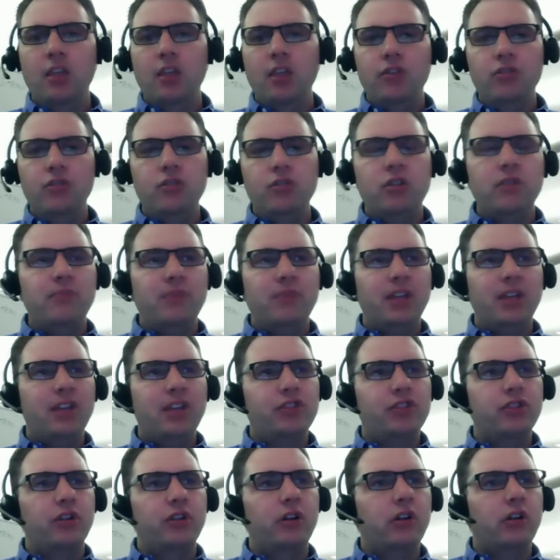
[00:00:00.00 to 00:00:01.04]
You can make
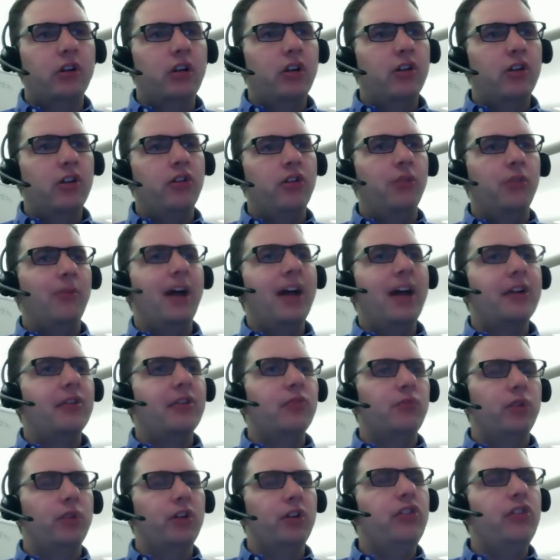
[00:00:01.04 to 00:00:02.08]
sure no matter
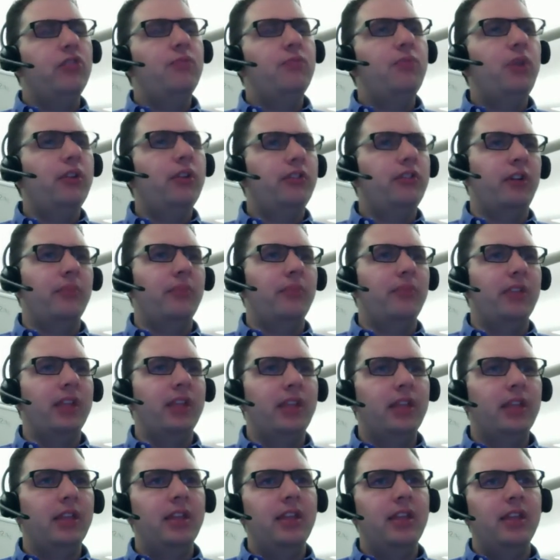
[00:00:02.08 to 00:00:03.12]
where you put
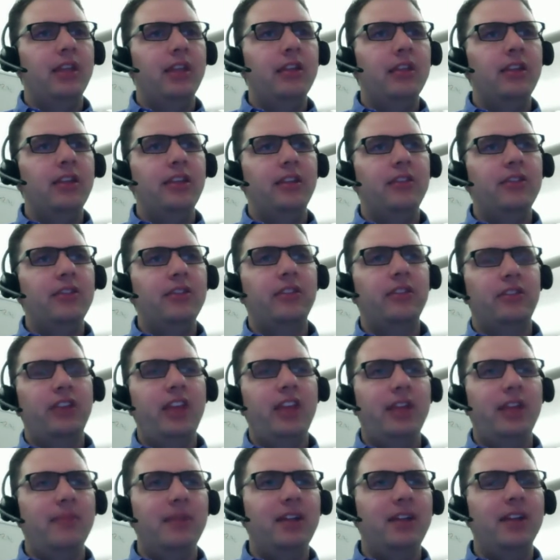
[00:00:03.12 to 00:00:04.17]
something, it is the
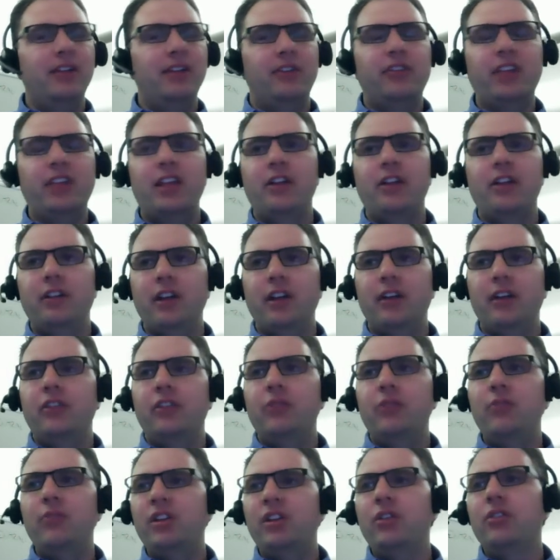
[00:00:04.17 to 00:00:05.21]
same and it's standardized.
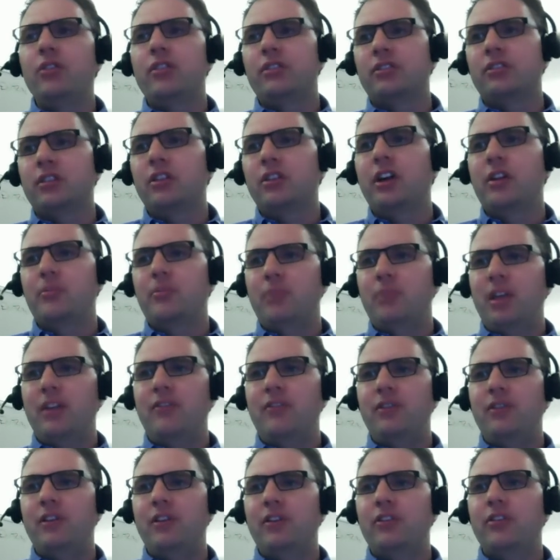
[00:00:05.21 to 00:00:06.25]
And we know there's a lot of
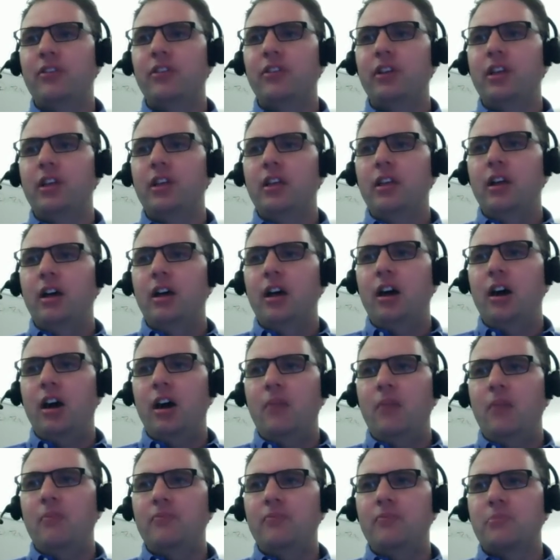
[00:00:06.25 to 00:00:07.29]
benefits,
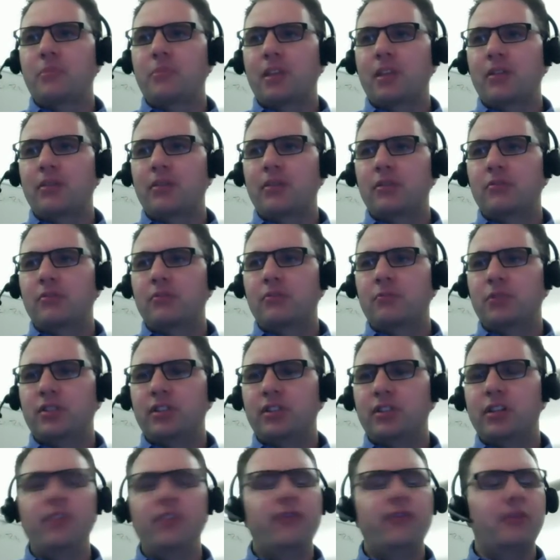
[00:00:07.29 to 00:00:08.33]

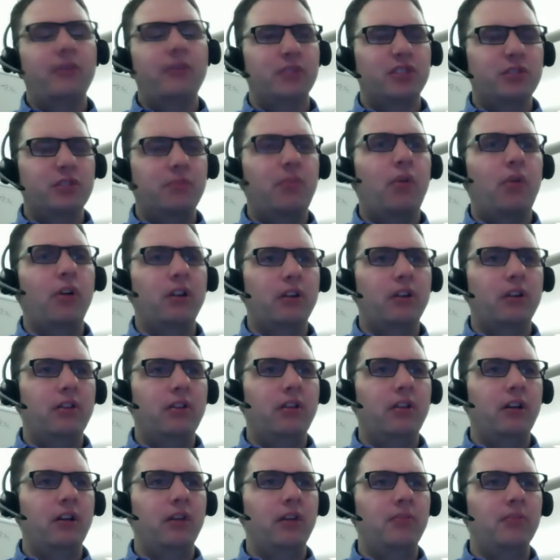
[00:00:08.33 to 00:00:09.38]
particularly from a support
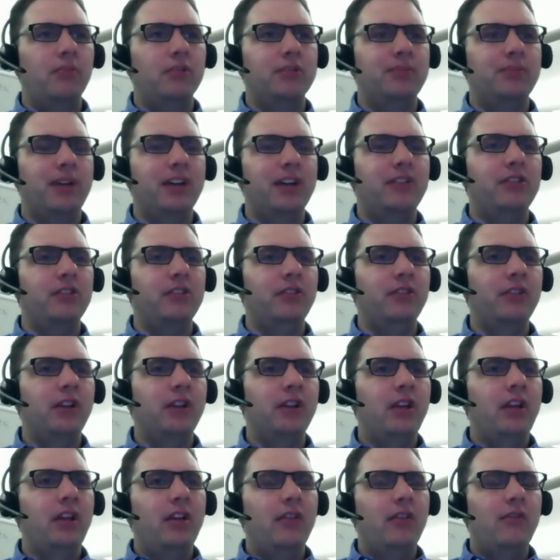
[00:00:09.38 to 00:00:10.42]
perspective,
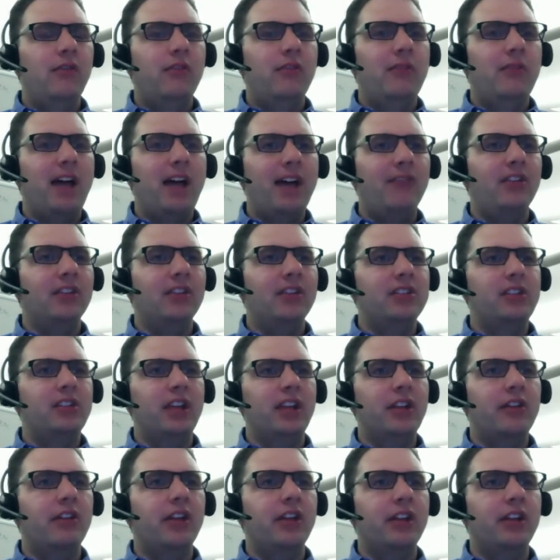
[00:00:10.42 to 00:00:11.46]
from having a
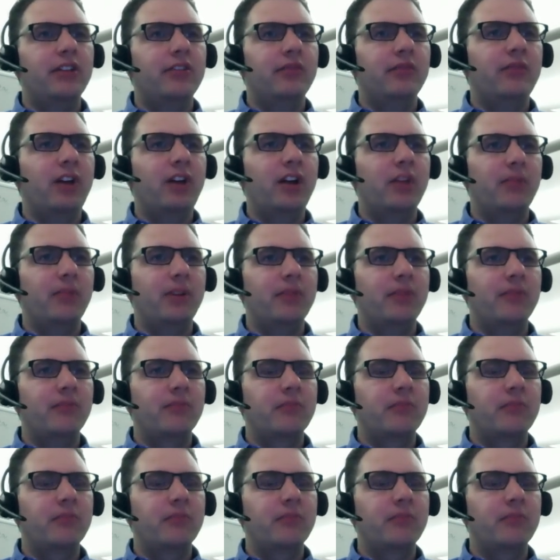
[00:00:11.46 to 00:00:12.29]
standardized environment.